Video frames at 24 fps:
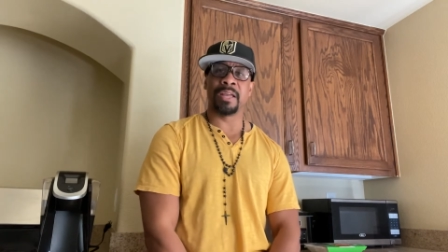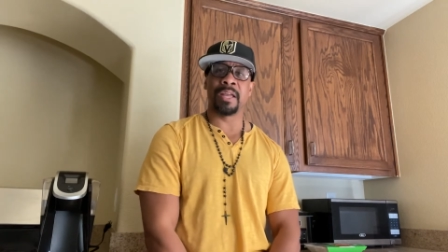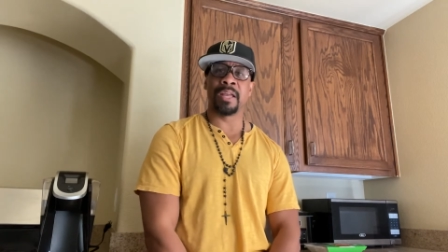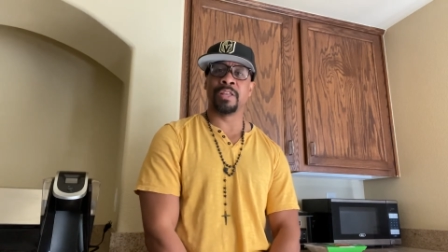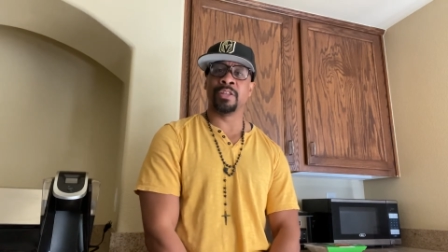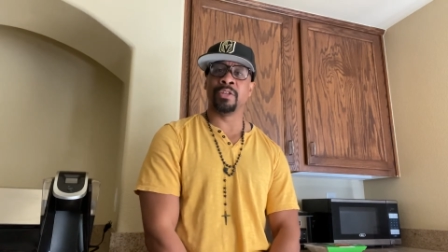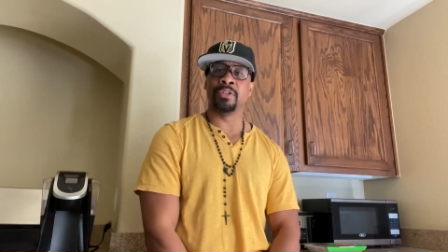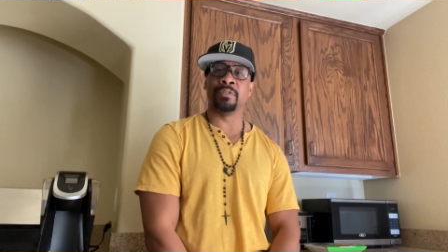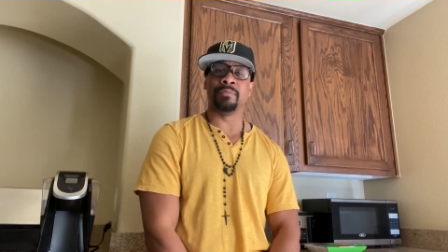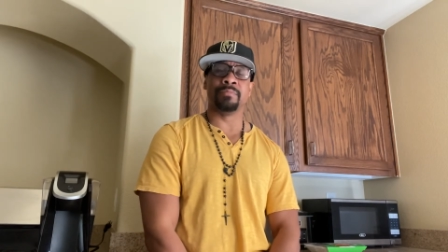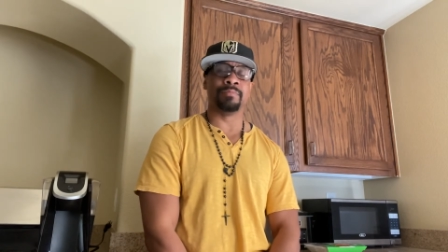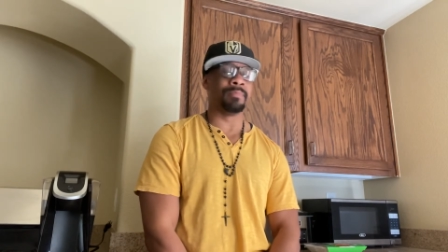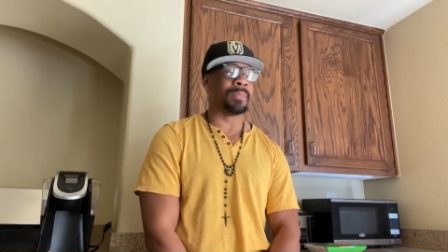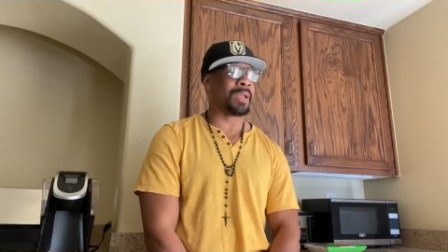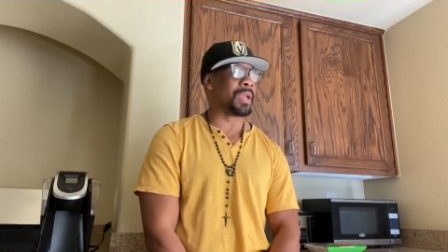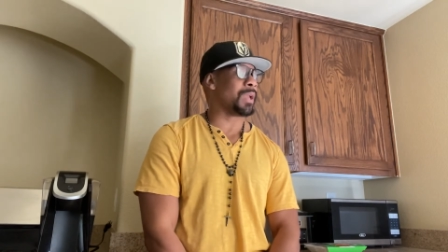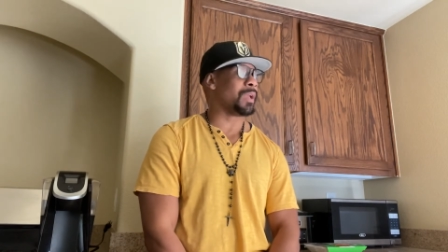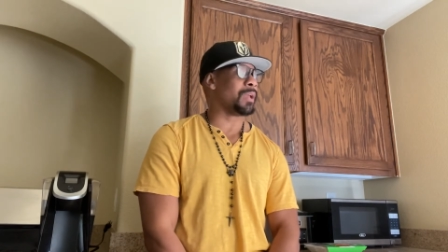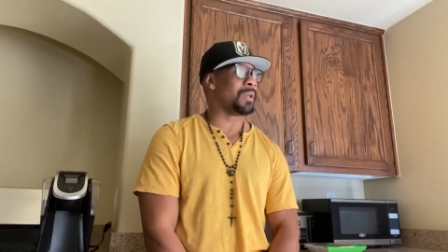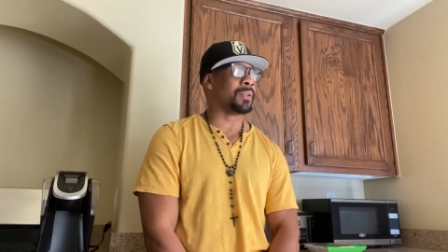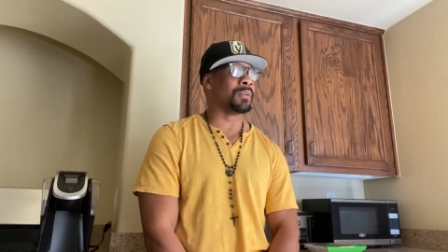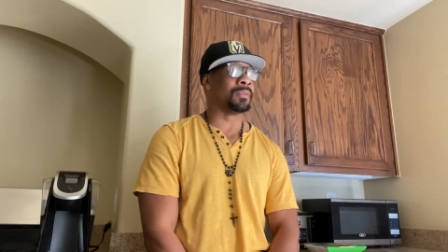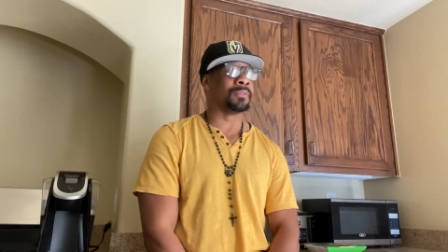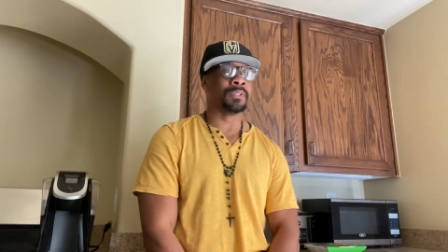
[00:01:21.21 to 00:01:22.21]
And
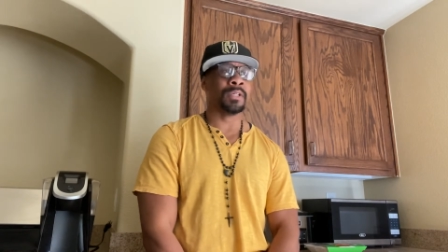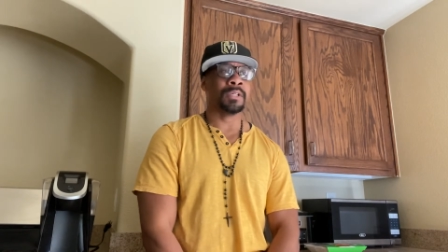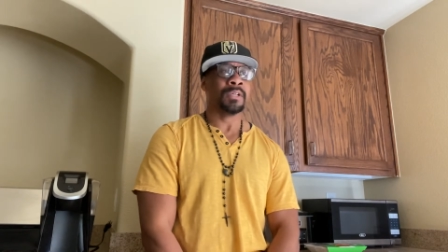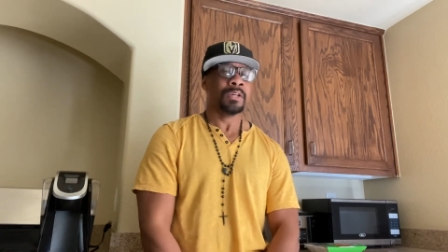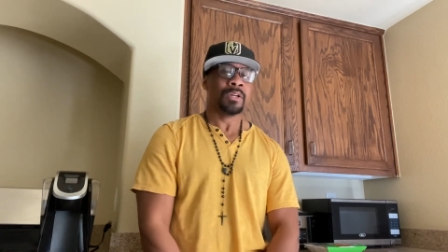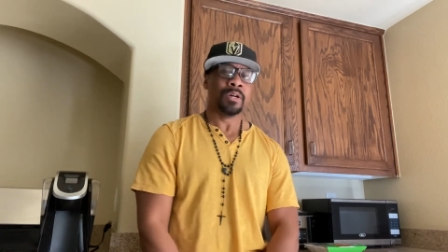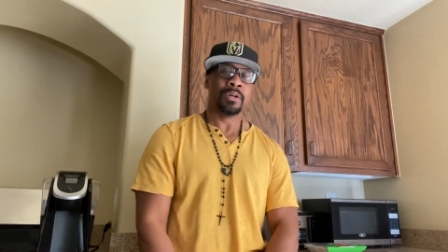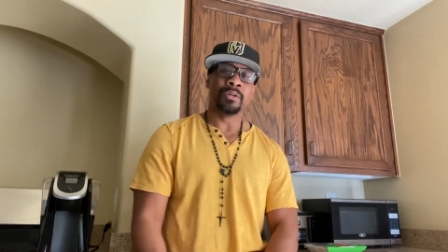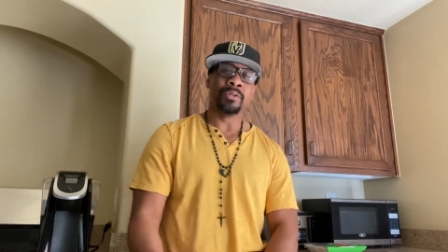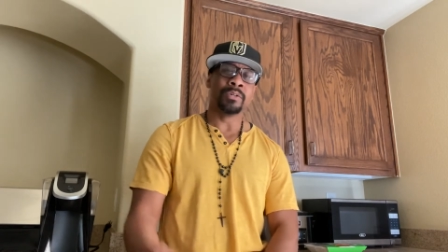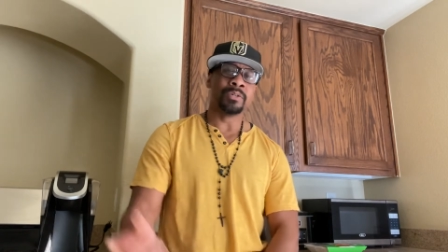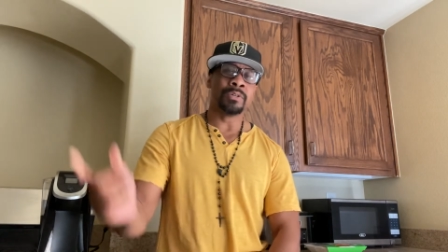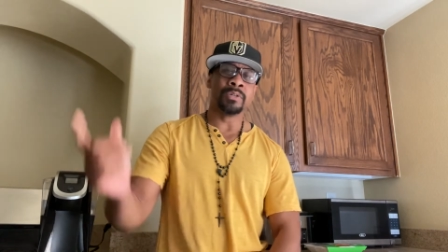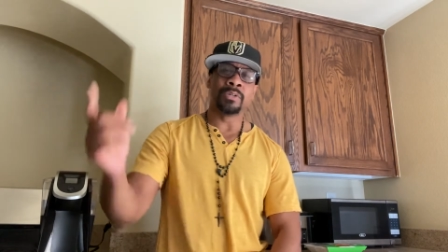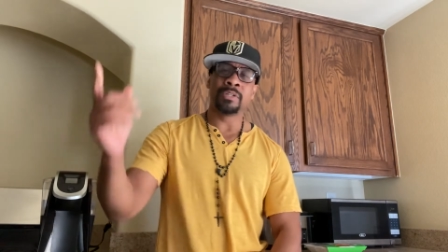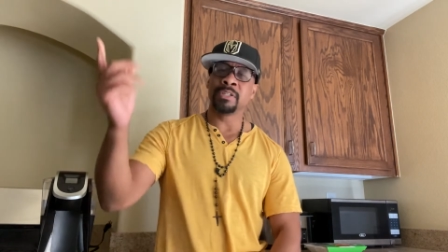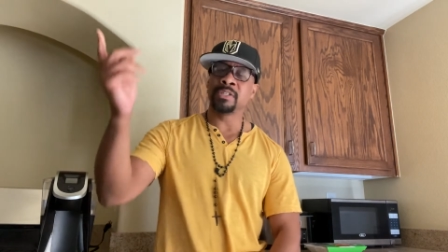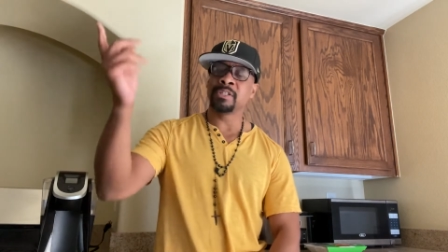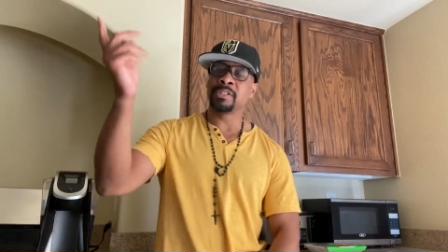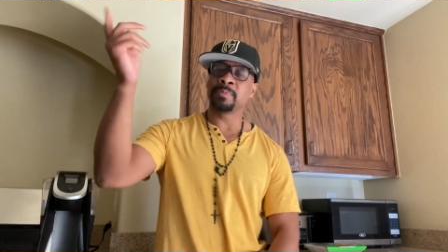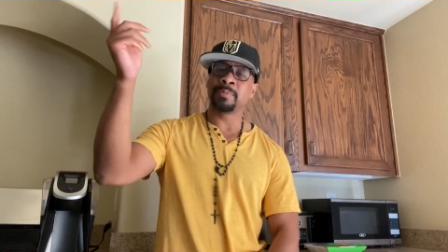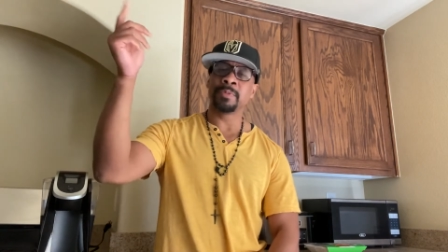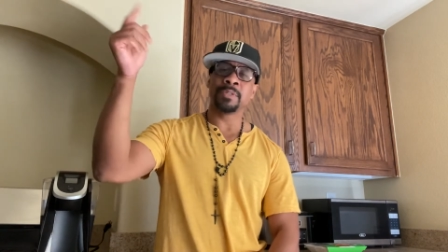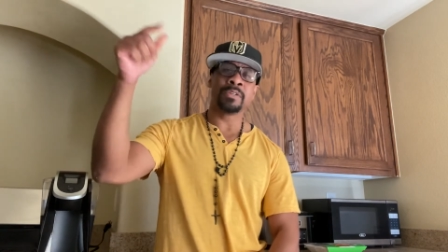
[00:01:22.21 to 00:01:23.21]
man, Holy
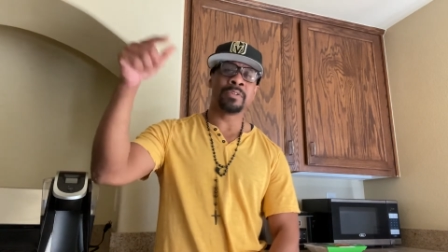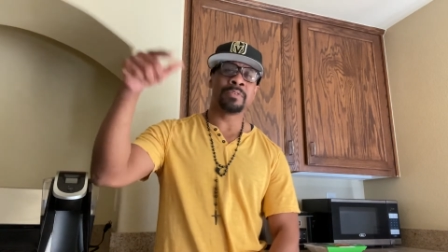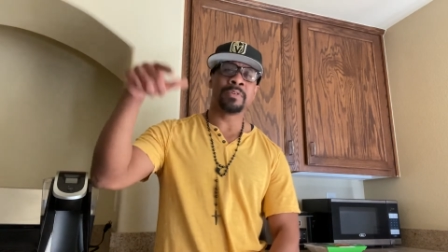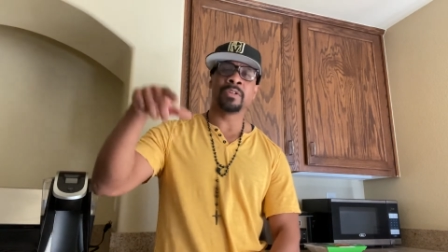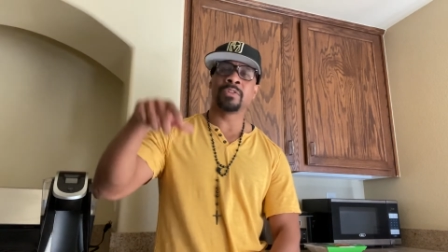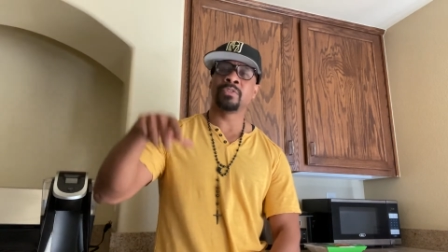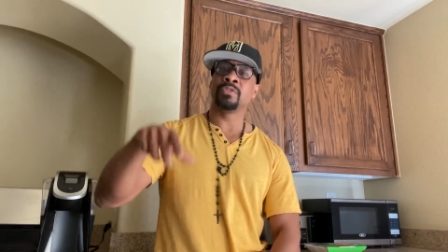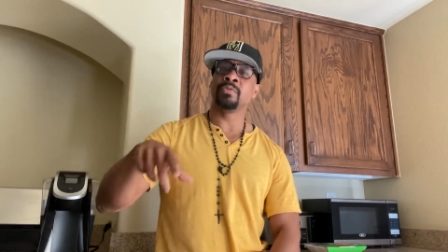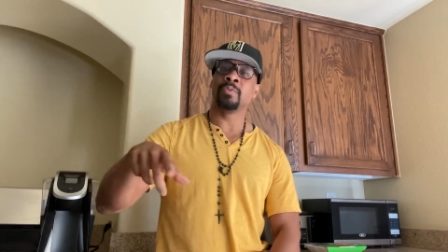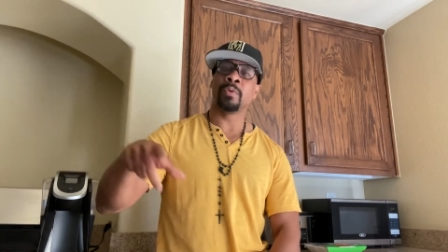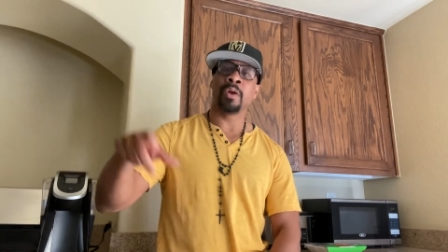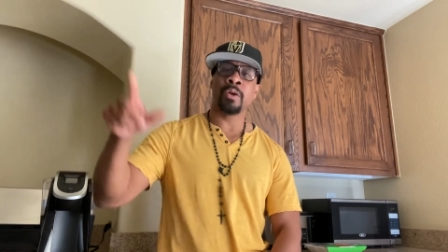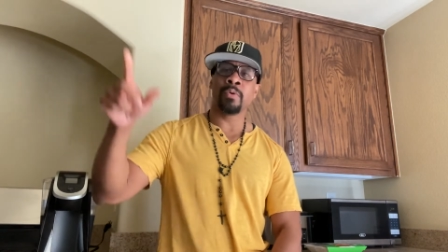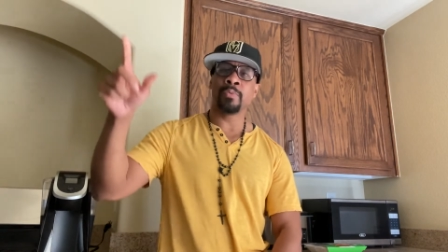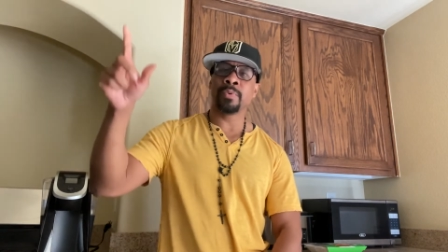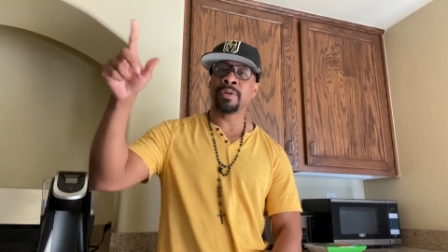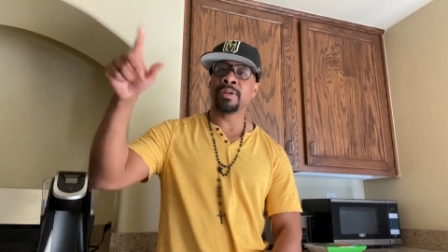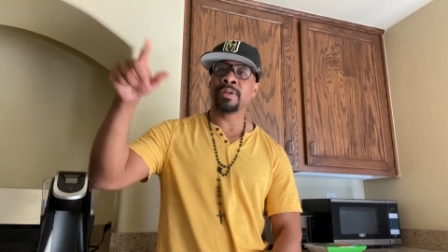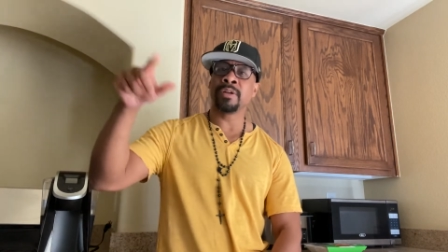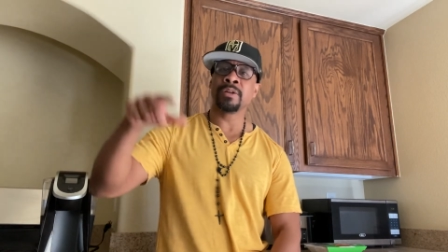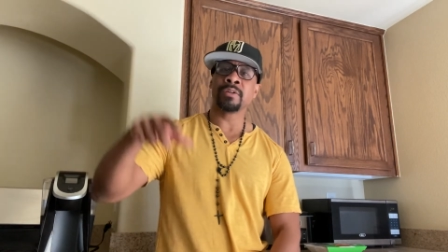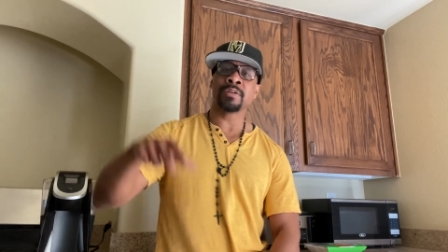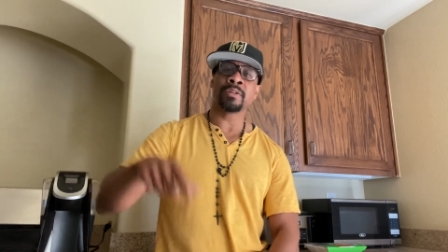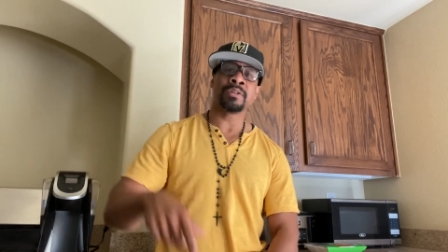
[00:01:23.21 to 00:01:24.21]
Spirit, you are
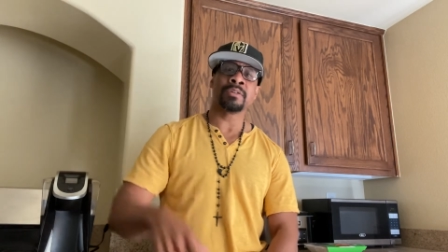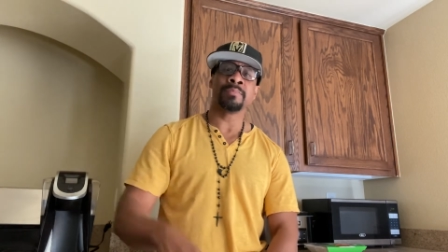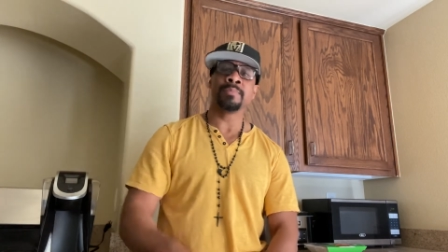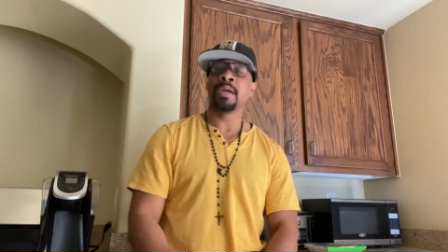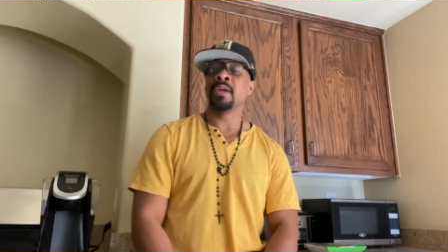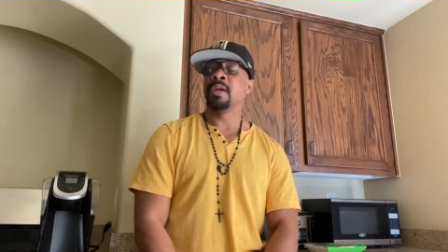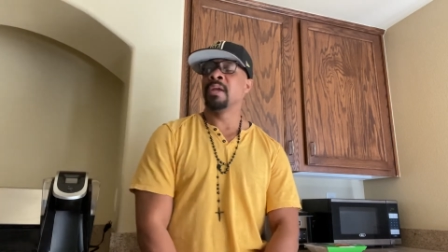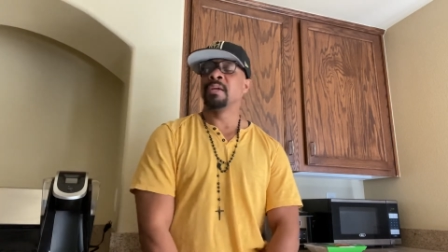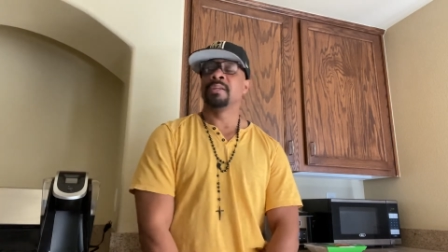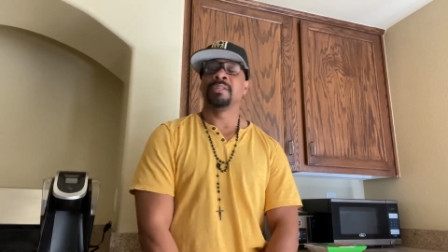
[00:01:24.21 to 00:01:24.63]
welcome.